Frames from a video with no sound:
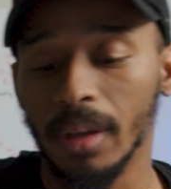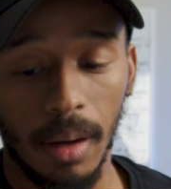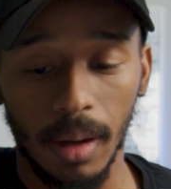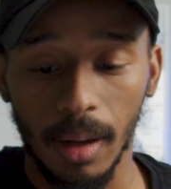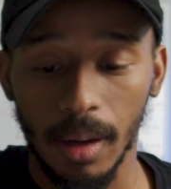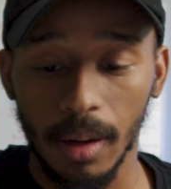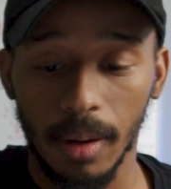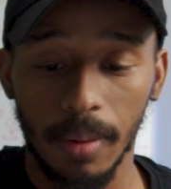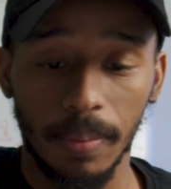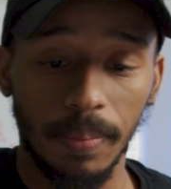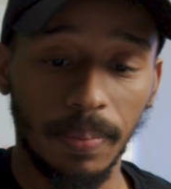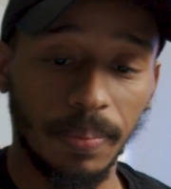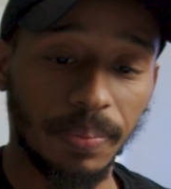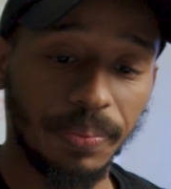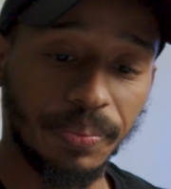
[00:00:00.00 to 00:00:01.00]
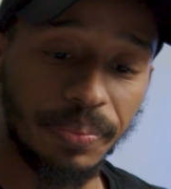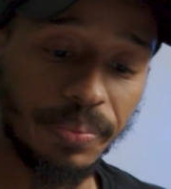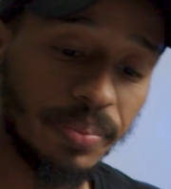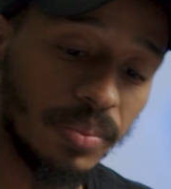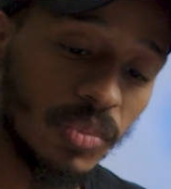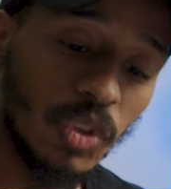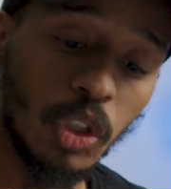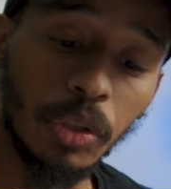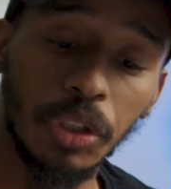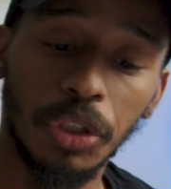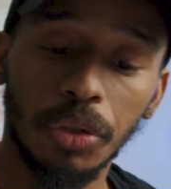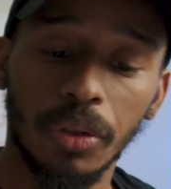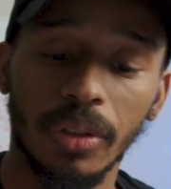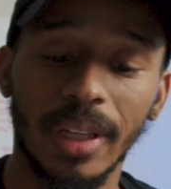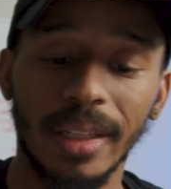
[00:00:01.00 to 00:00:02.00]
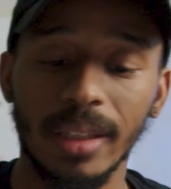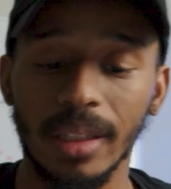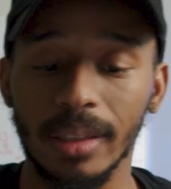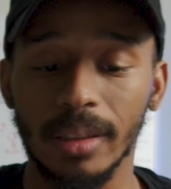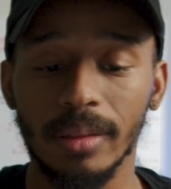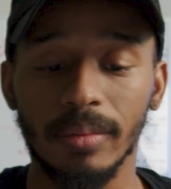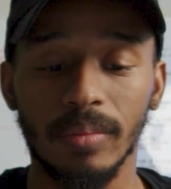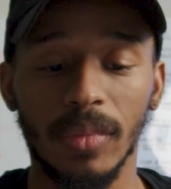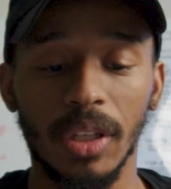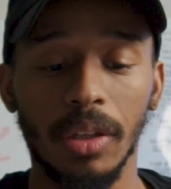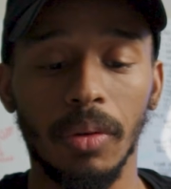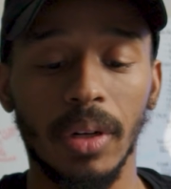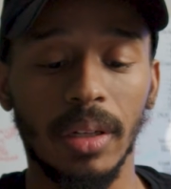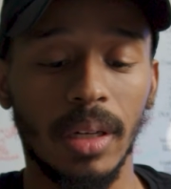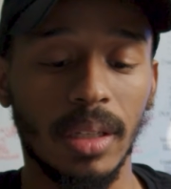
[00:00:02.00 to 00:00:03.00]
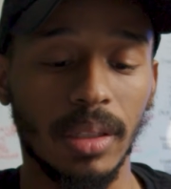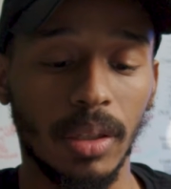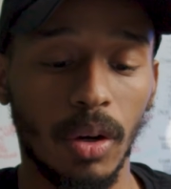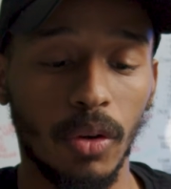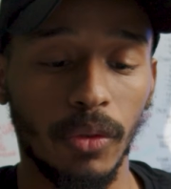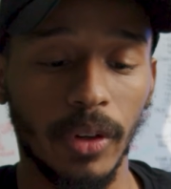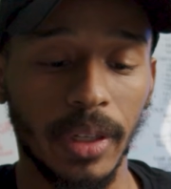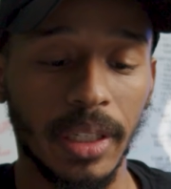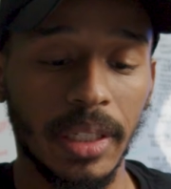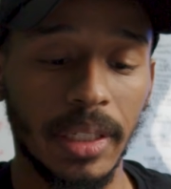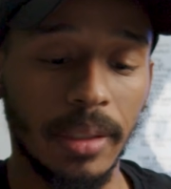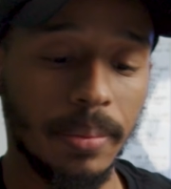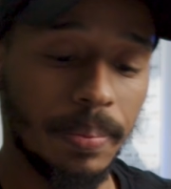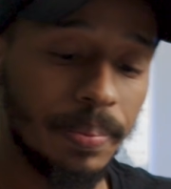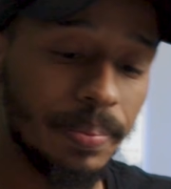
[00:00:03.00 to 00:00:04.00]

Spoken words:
to ensure that the unit doesn't overheat.